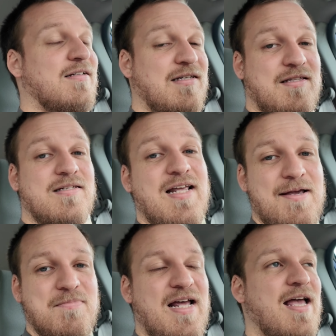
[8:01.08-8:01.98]
is the
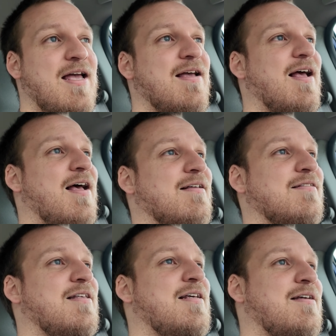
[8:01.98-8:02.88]
same day
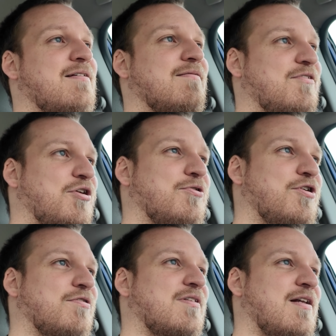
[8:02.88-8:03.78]
as the 2
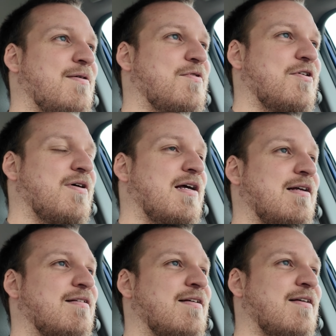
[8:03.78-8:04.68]
shoots that I'm
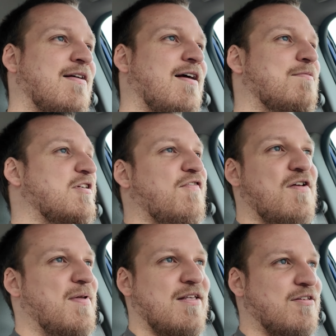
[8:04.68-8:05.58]
doing. I'm just
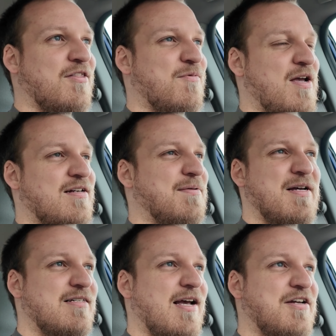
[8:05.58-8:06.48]
filming this on the way to
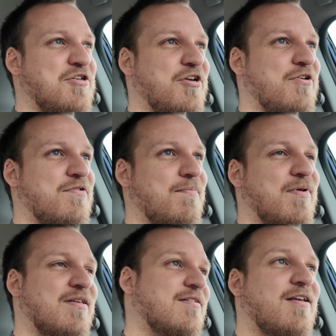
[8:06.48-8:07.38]
my second shoot,
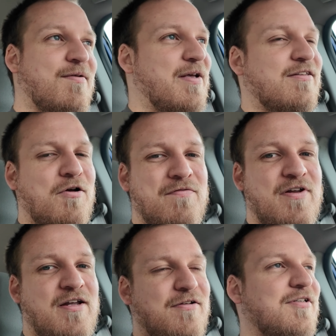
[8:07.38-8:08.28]
but this is going to be its own
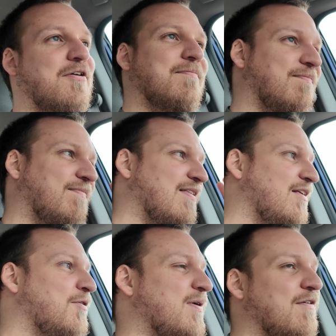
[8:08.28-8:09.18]
video. So
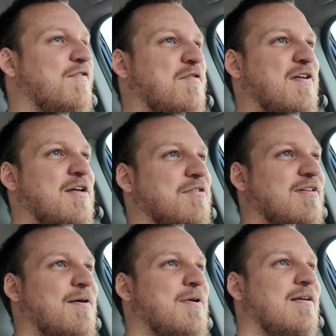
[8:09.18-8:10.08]
there'll be a few
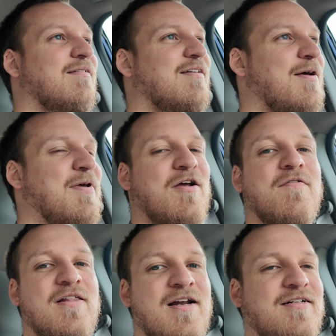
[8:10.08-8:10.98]
videos coming
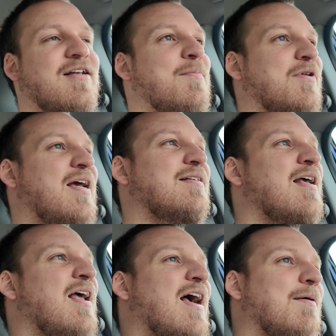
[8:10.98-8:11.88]
over the next couple days.
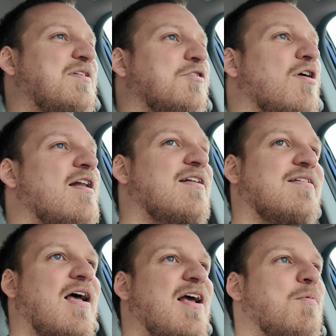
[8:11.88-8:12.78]
I'm still trying to
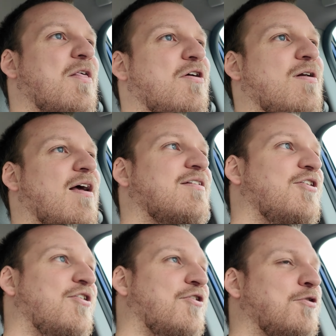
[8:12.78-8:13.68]
decide whether or not
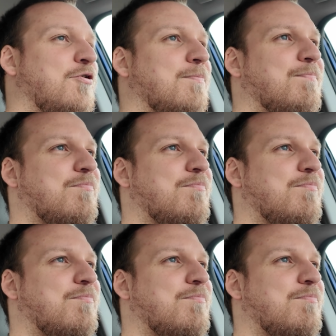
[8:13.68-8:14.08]
to do